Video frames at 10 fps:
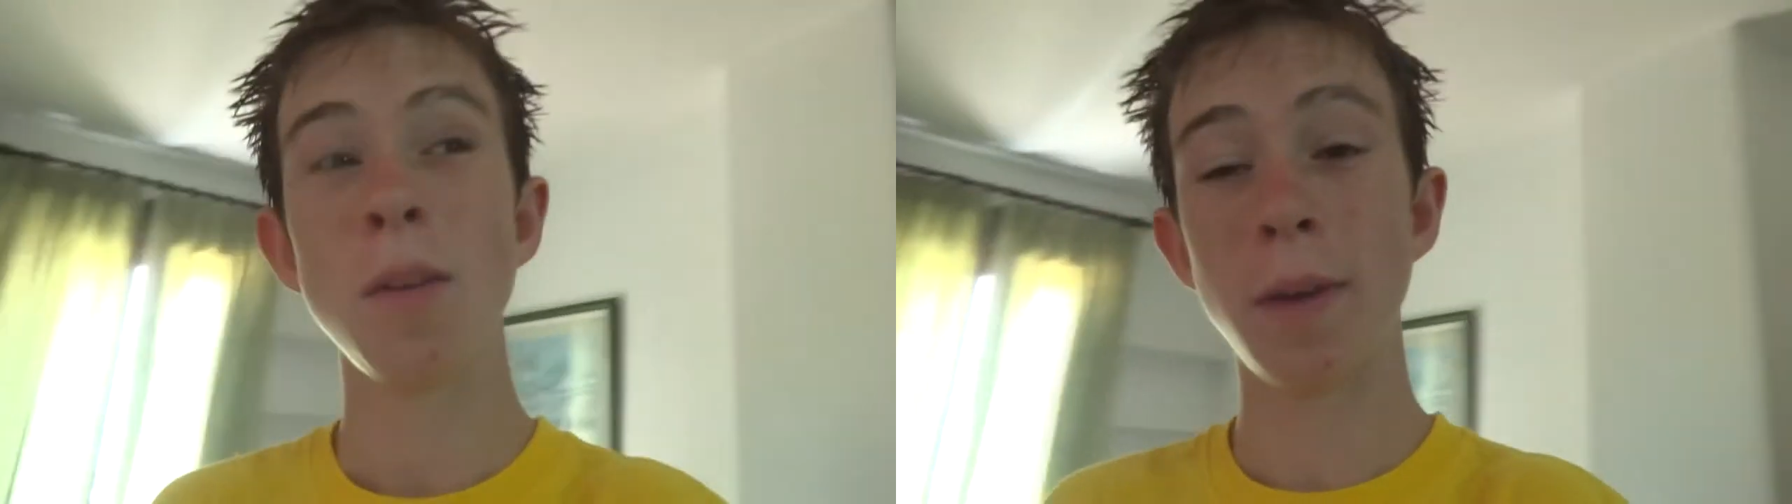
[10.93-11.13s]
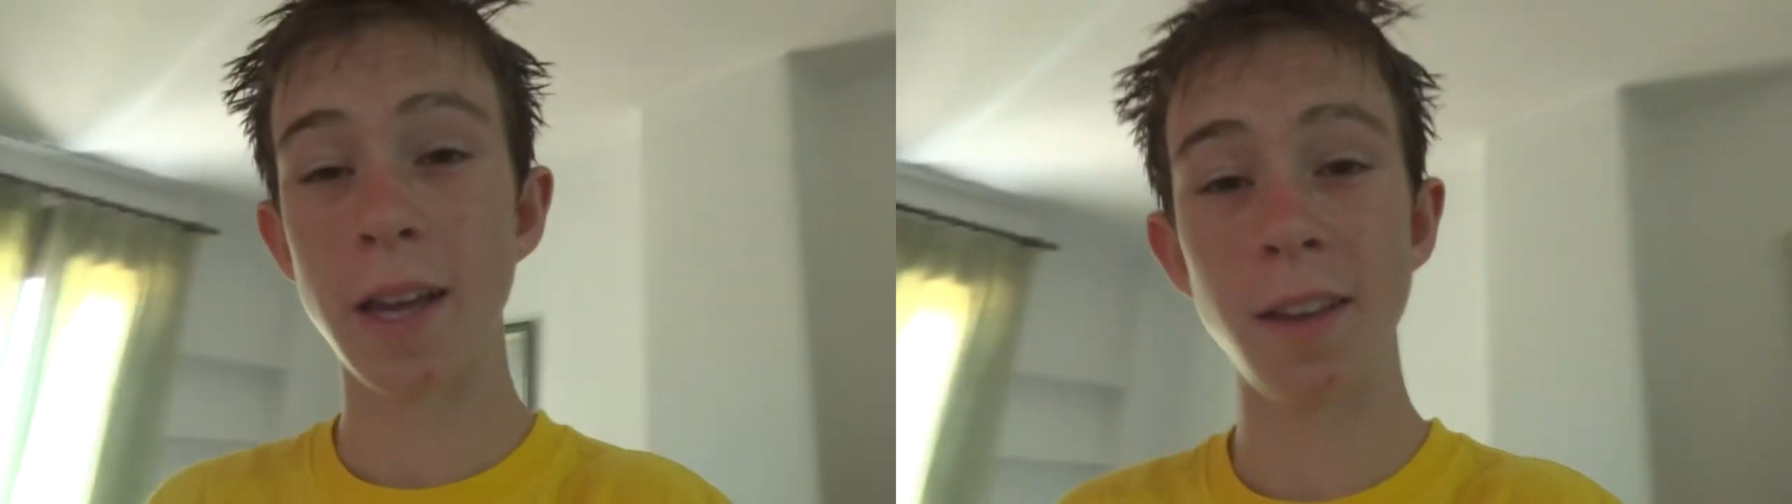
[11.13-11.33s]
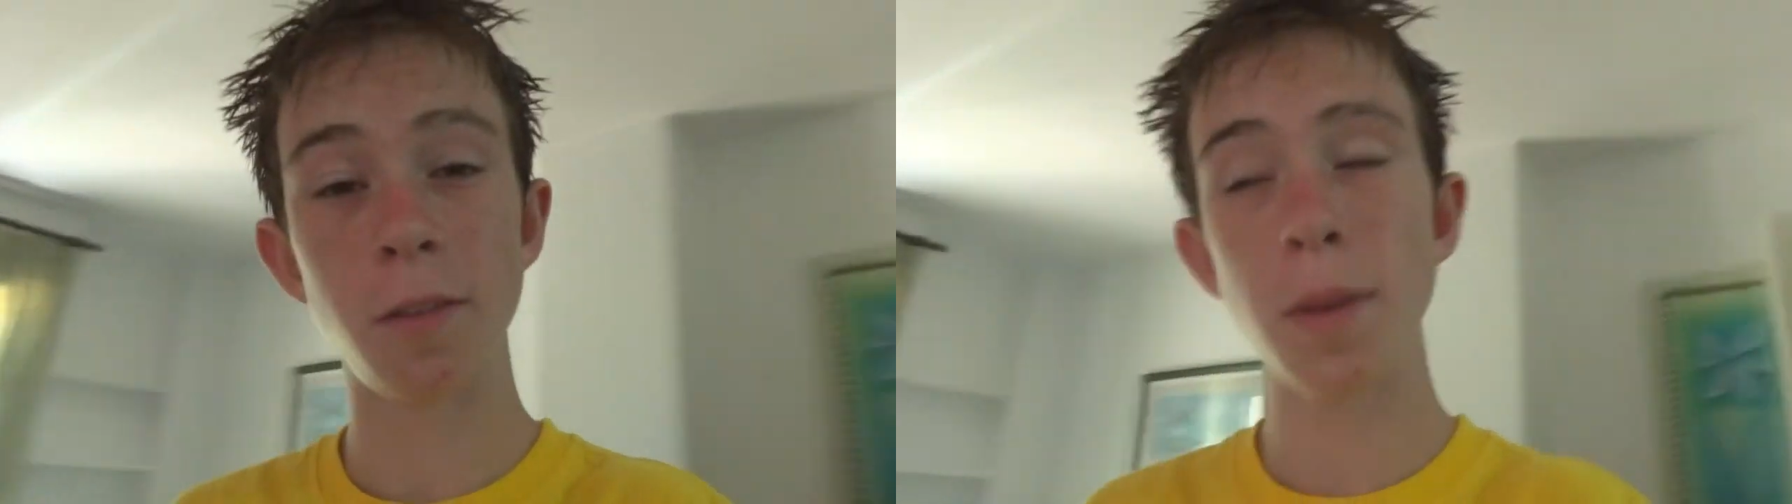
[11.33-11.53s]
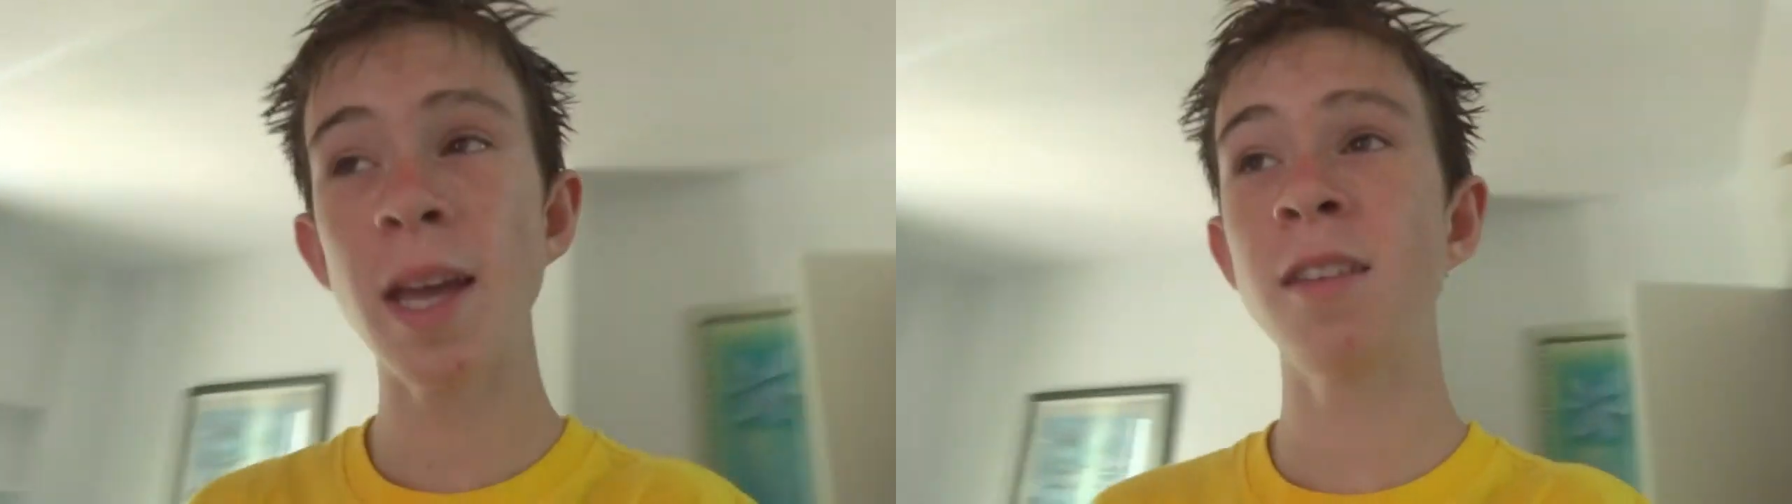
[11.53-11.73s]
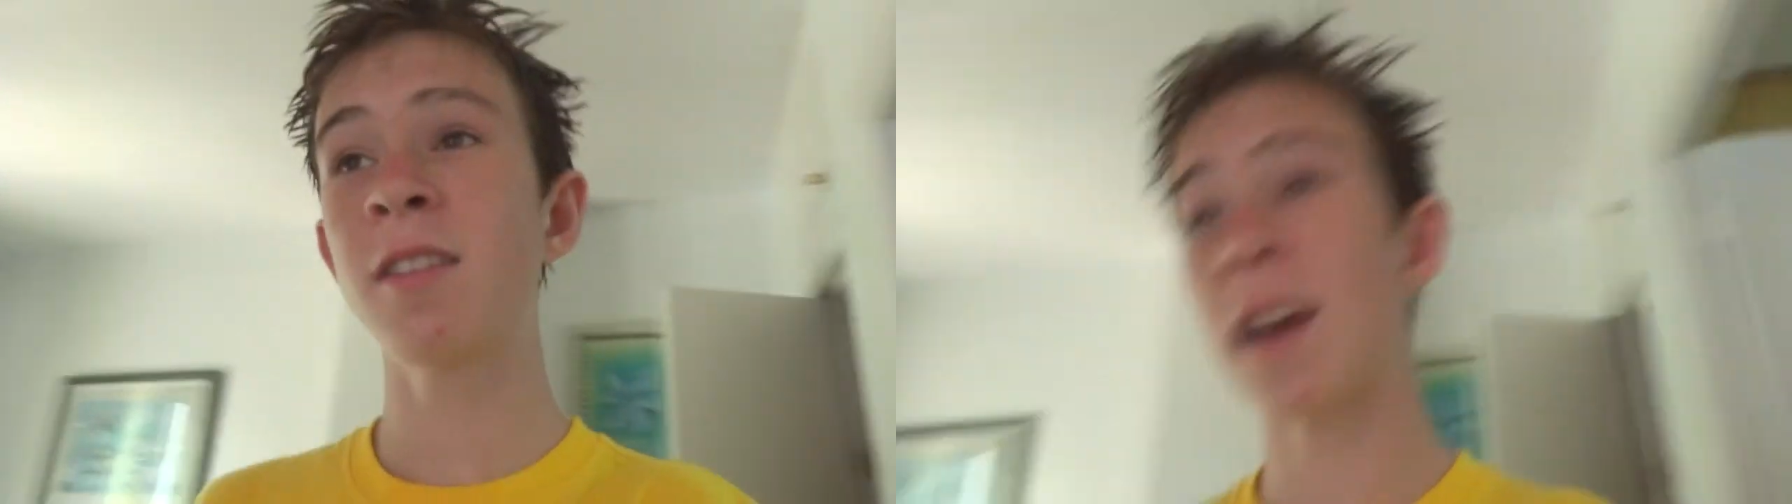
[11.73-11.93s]
My hair's a
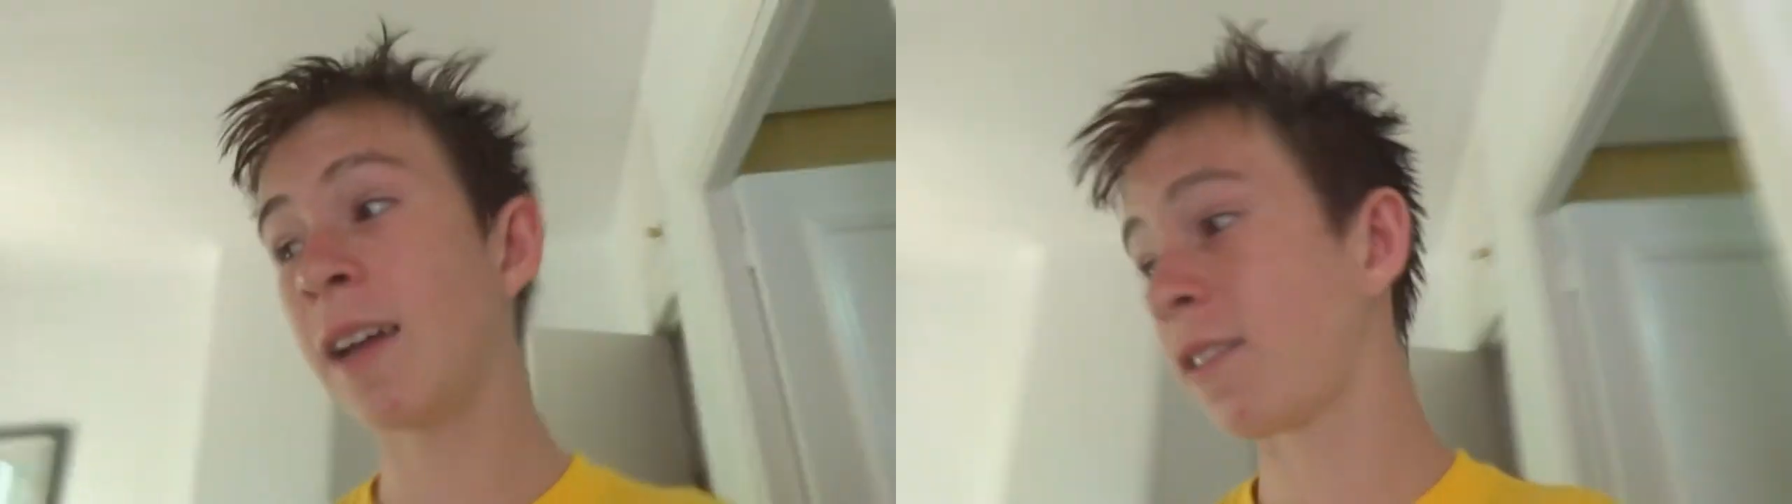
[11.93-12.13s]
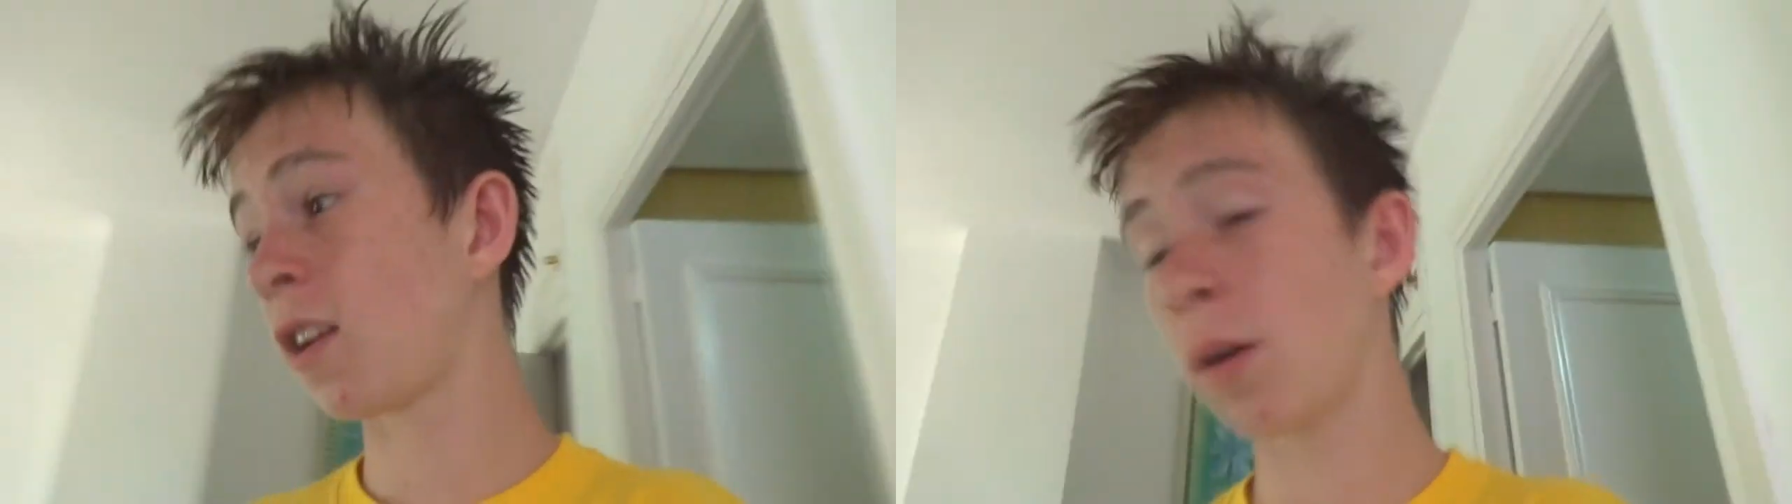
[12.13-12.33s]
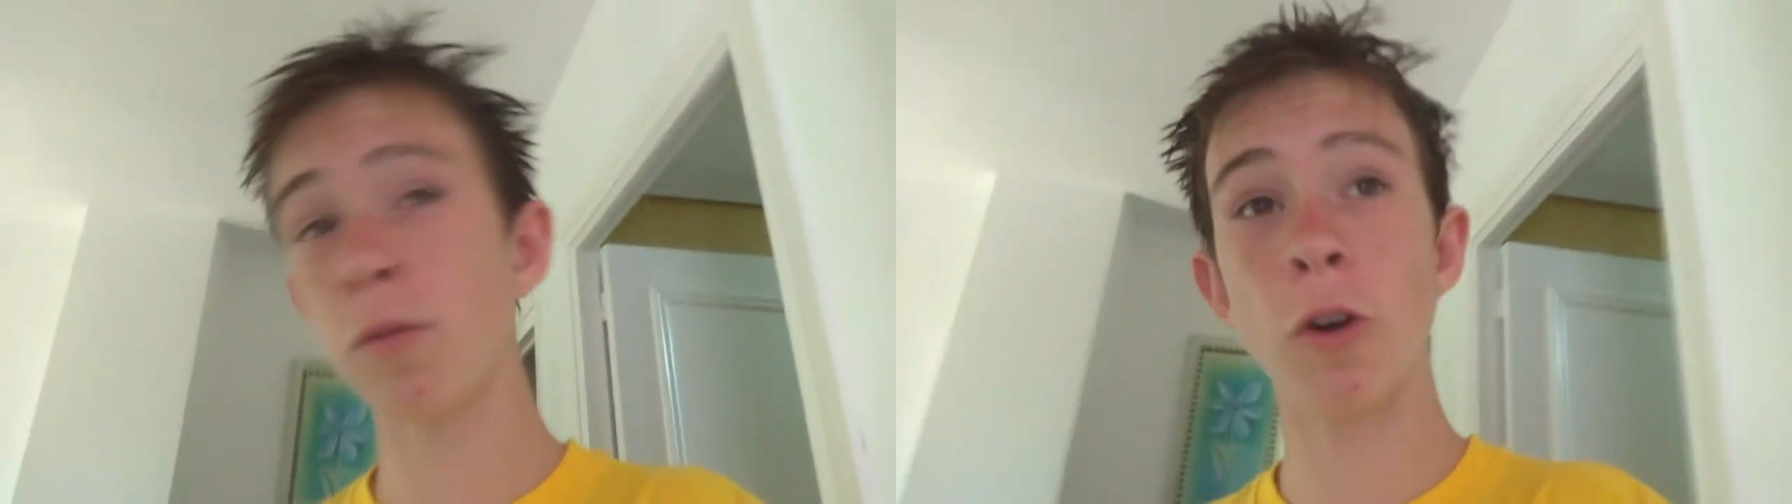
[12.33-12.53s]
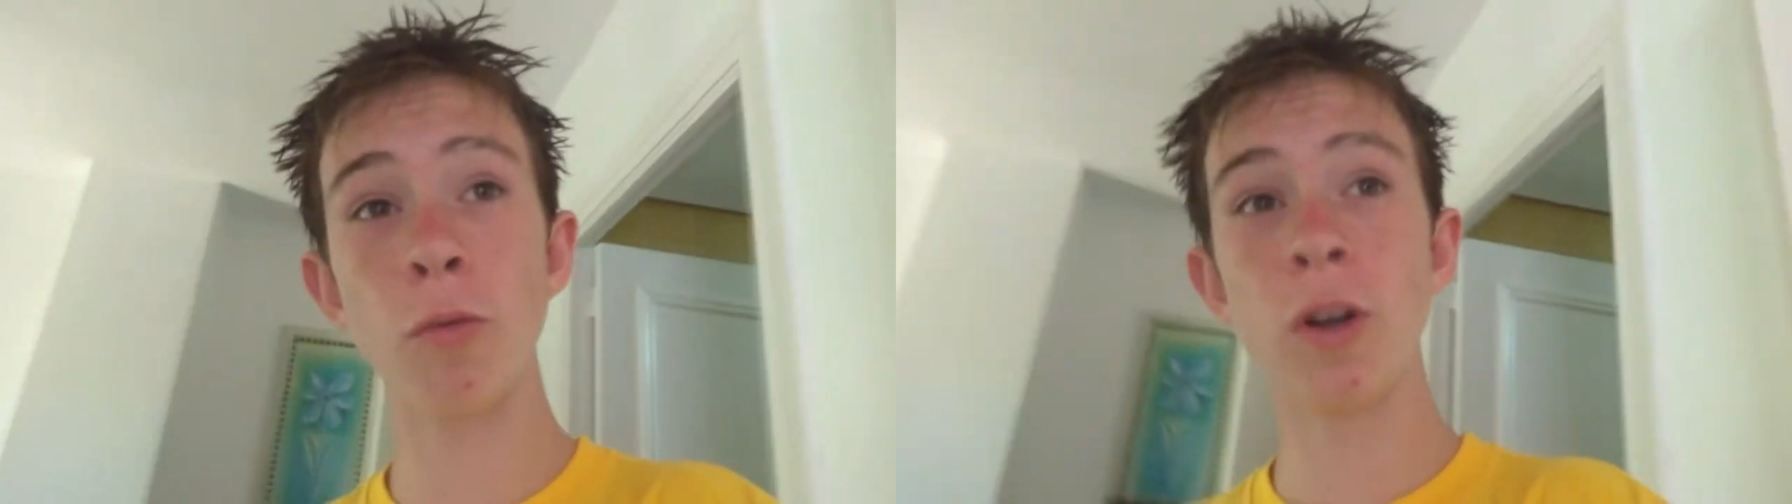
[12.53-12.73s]
mess. And tonight we've got a